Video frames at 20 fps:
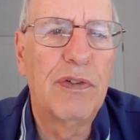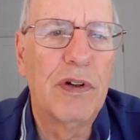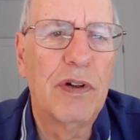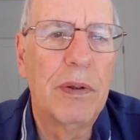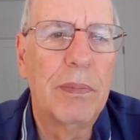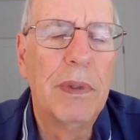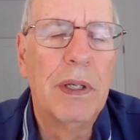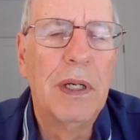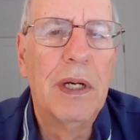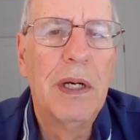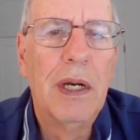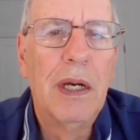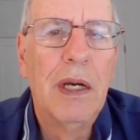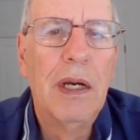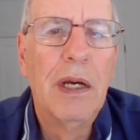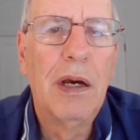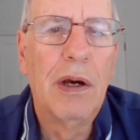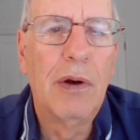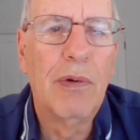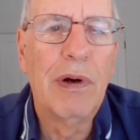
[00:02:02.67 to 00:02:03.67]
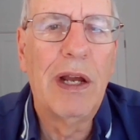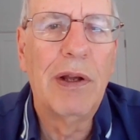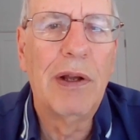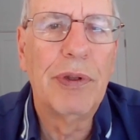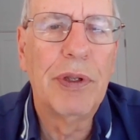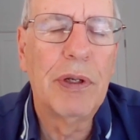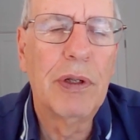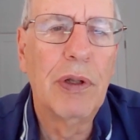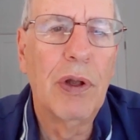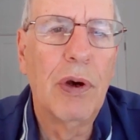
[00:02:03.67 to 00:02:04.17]
from
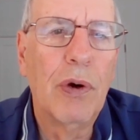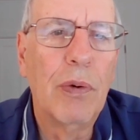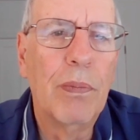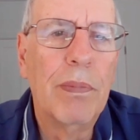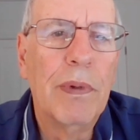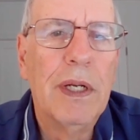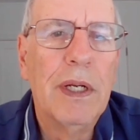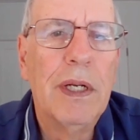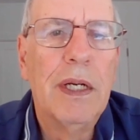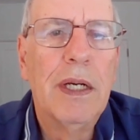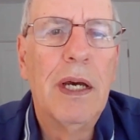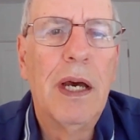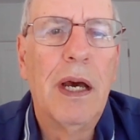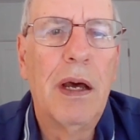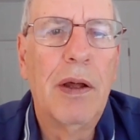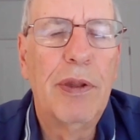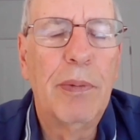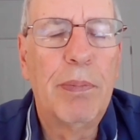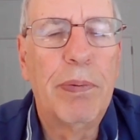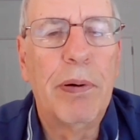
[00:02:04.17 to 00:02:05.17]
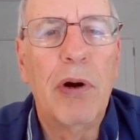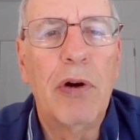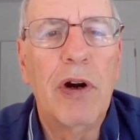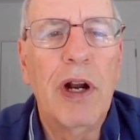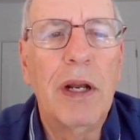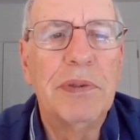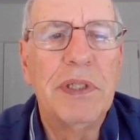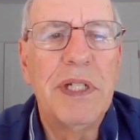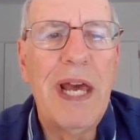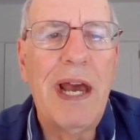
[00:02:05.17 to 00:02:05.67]
around the globe. The
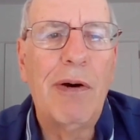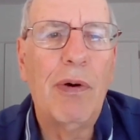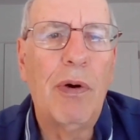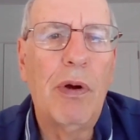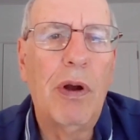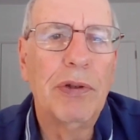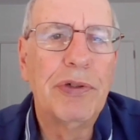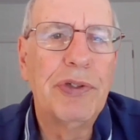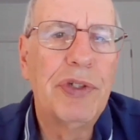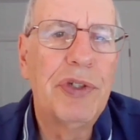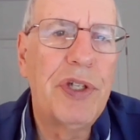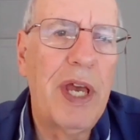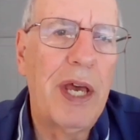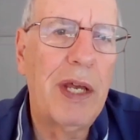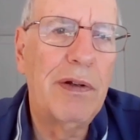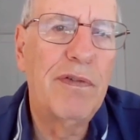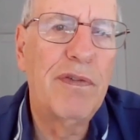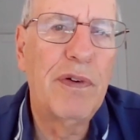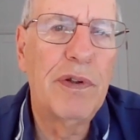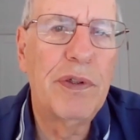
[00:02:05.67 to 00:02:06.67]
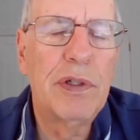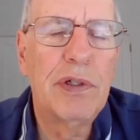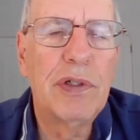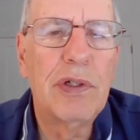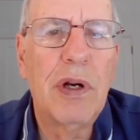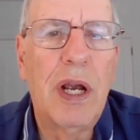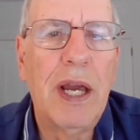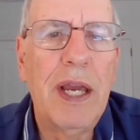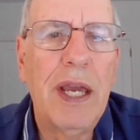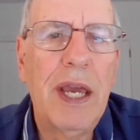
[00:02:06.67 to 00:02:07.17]
program's now all set for the
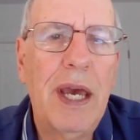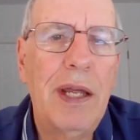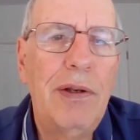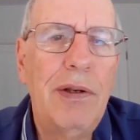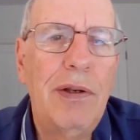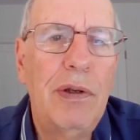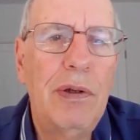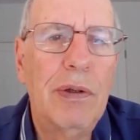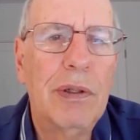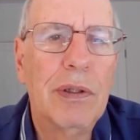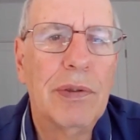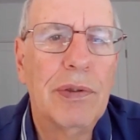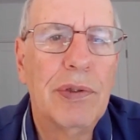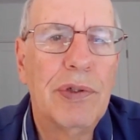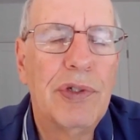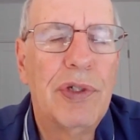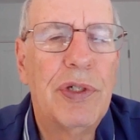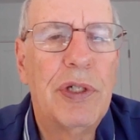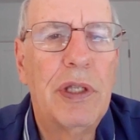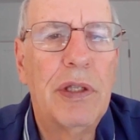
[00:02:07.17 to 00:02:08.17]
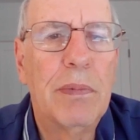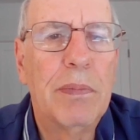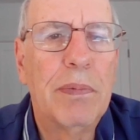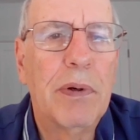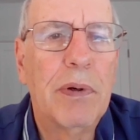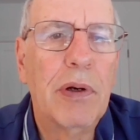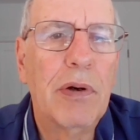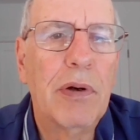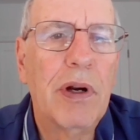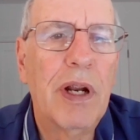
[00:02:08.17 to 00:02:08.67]
Triad. You can see the
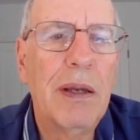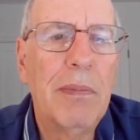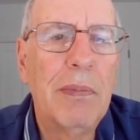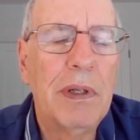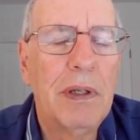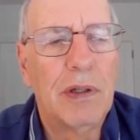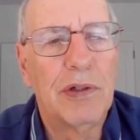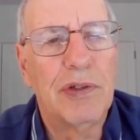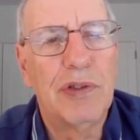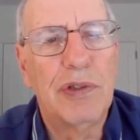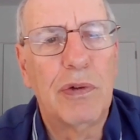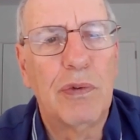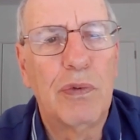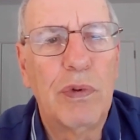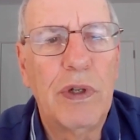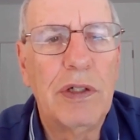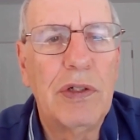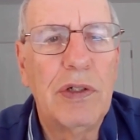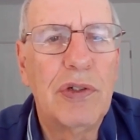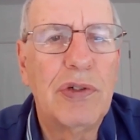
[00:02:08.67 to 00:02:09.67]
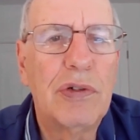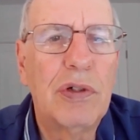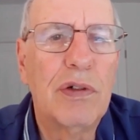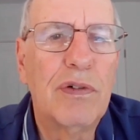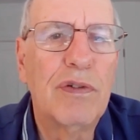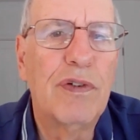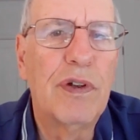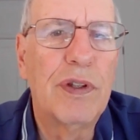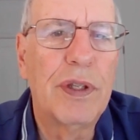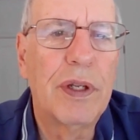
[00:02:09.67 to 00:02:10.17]
program and also register
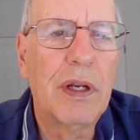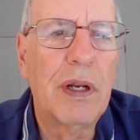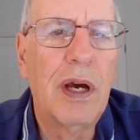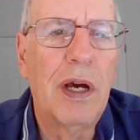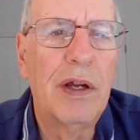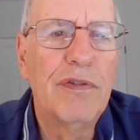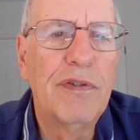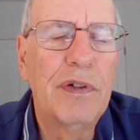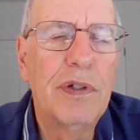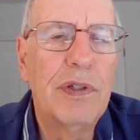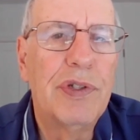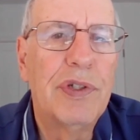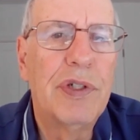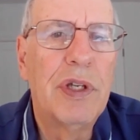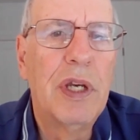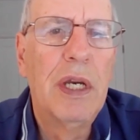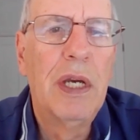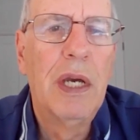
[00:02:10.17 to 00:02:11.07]
for the conference